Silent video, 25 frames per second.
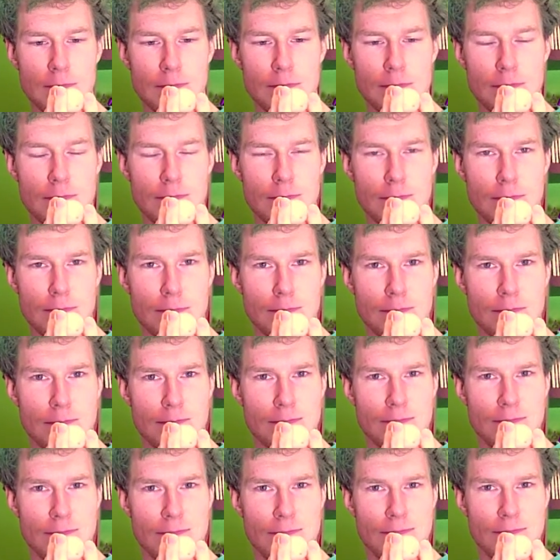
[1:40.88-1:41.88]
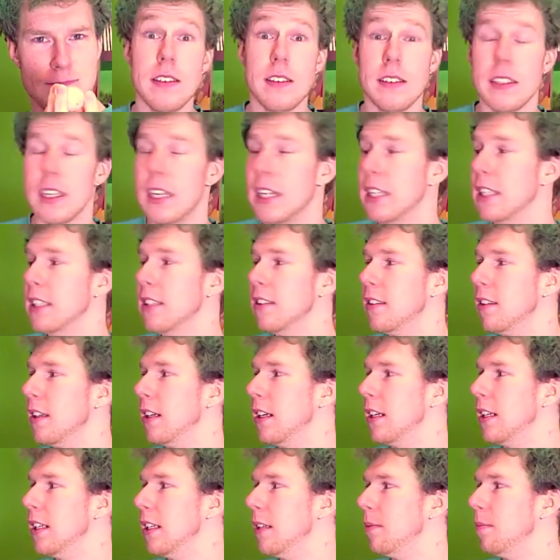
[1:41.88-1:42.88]
Yeah, then thanks, and
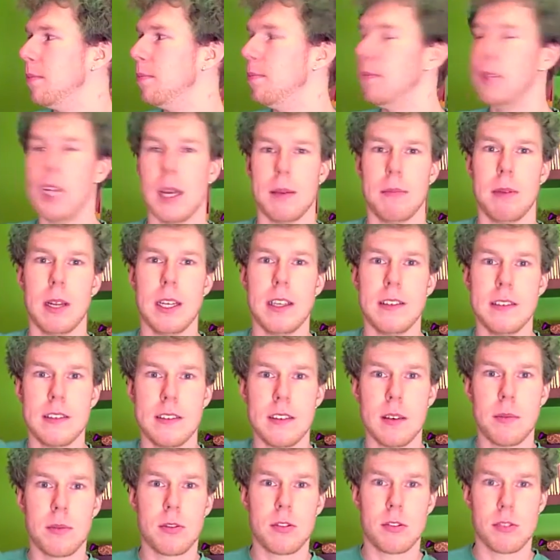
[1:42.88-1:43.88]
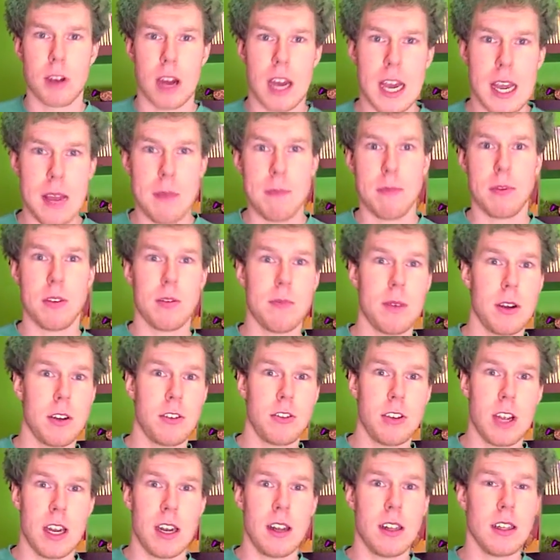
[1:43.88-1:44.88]
uh, yeah, please subscribe to my
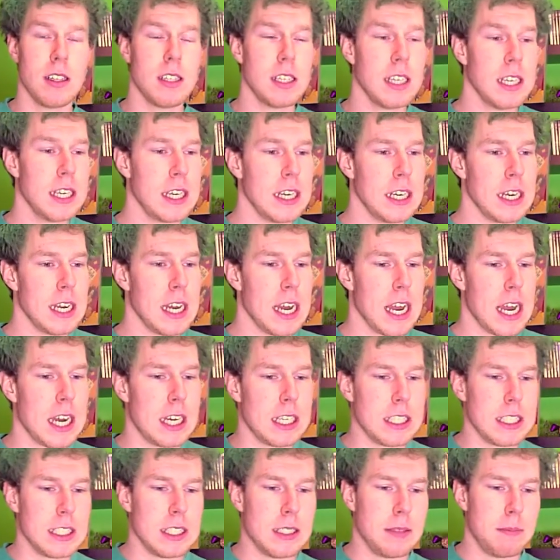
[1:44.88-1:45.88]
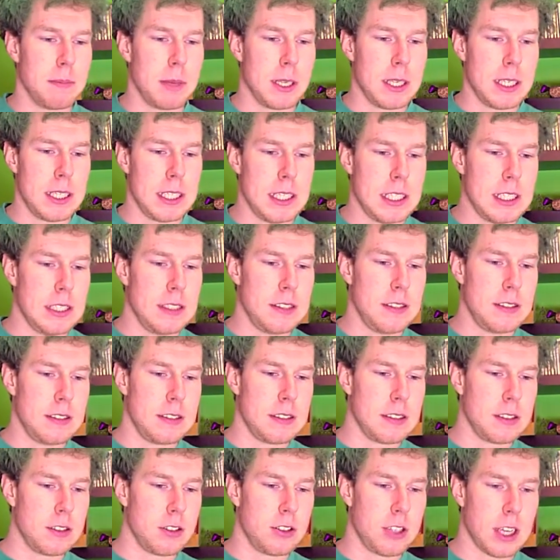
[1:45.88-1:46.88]
channel, and
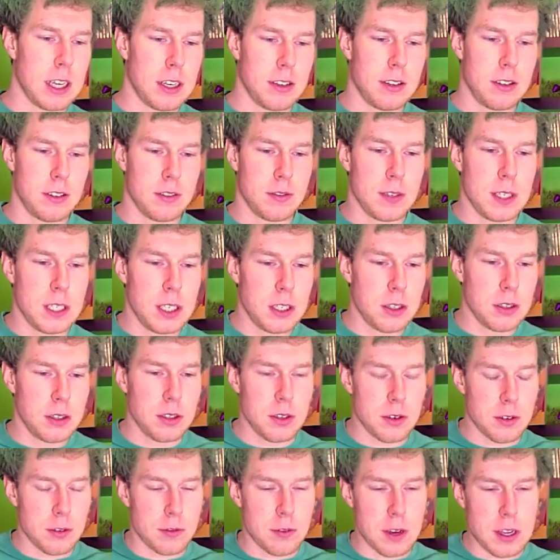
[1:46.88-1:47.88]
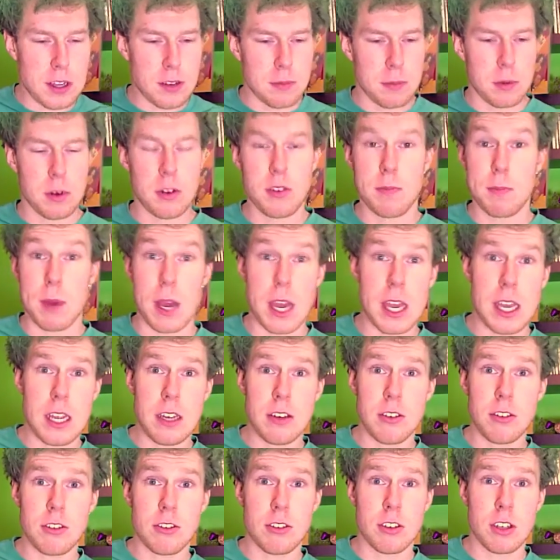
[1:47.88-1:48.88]
please share this video on your Facebook
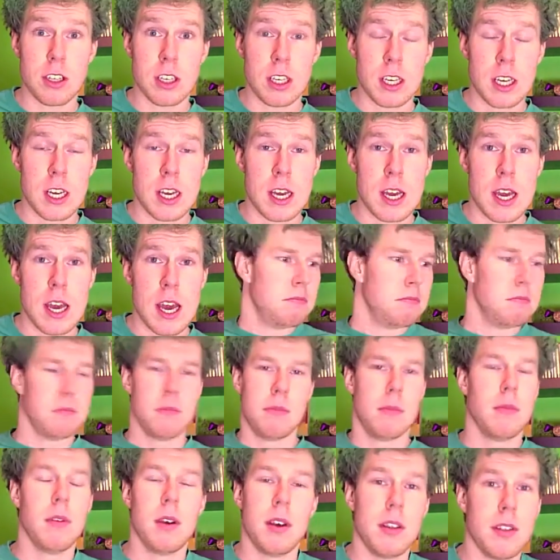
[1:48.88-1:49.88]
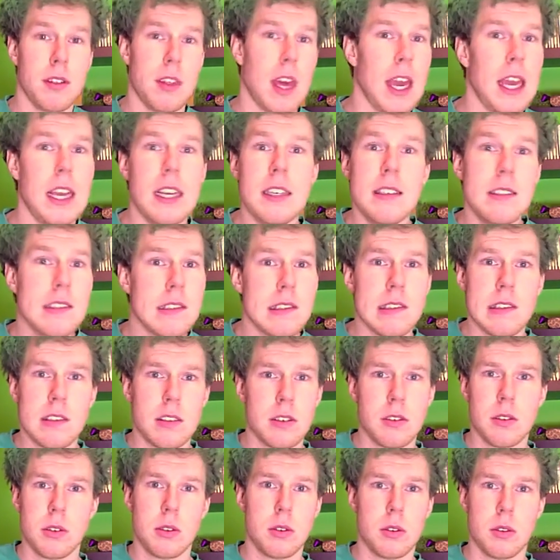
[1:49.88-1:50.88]
page. Thanks
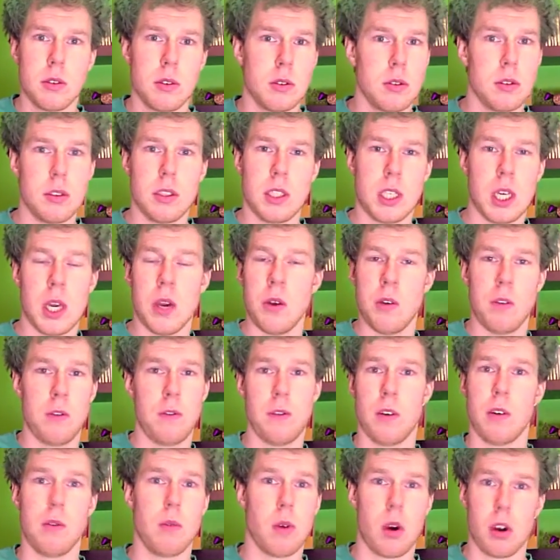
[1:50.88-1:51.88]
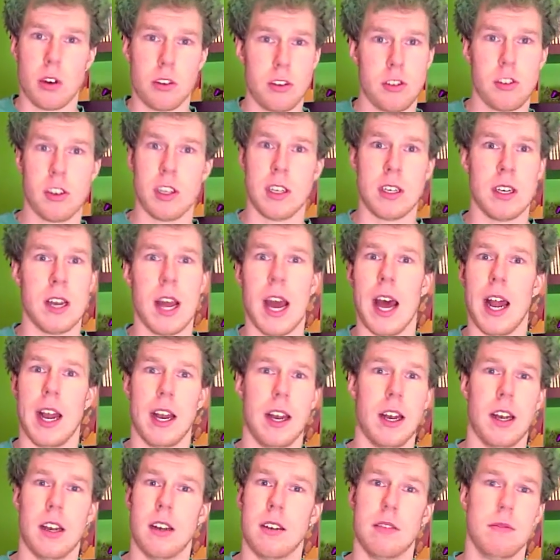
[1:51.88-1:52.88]
to you for watching,
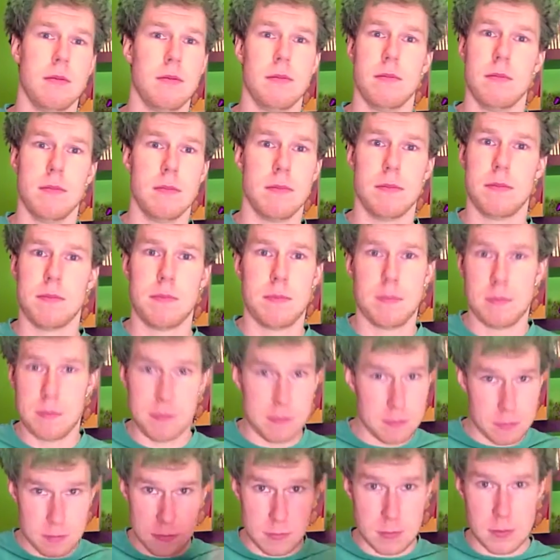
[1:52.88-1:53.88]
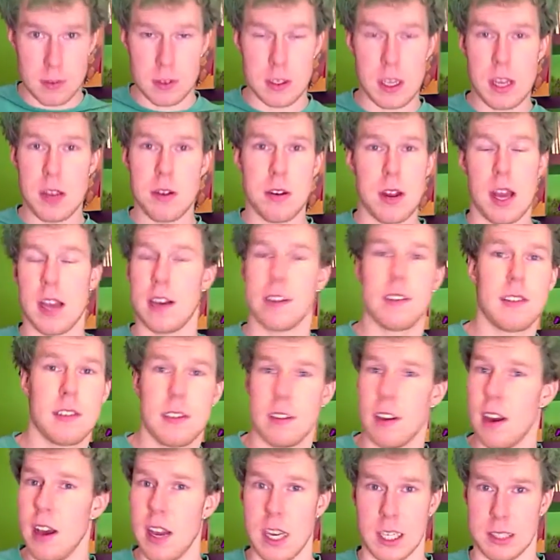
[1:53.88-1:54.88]
and see you
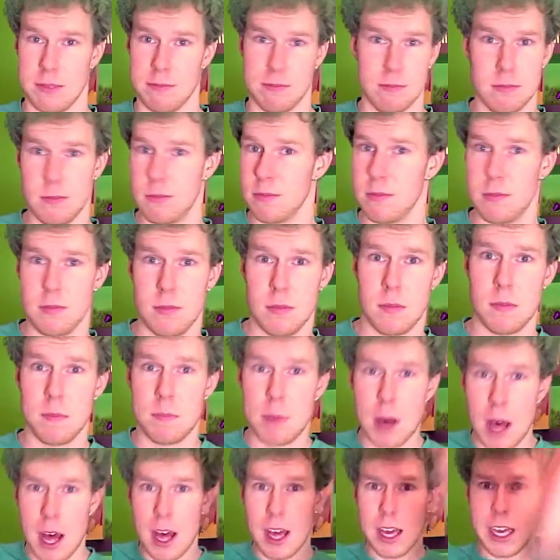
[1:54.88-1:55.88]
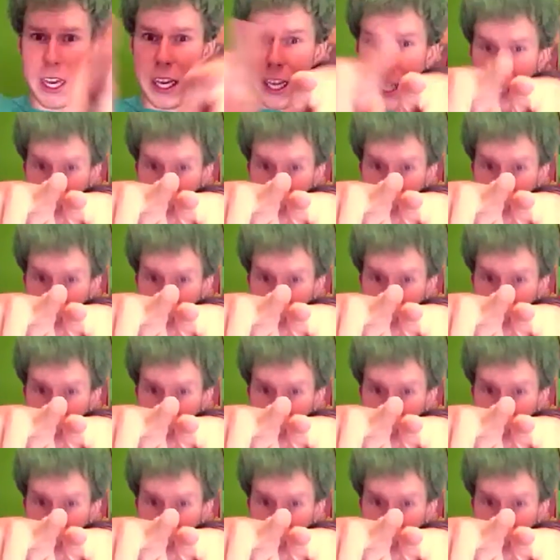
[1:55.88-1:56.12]
next time. Bye!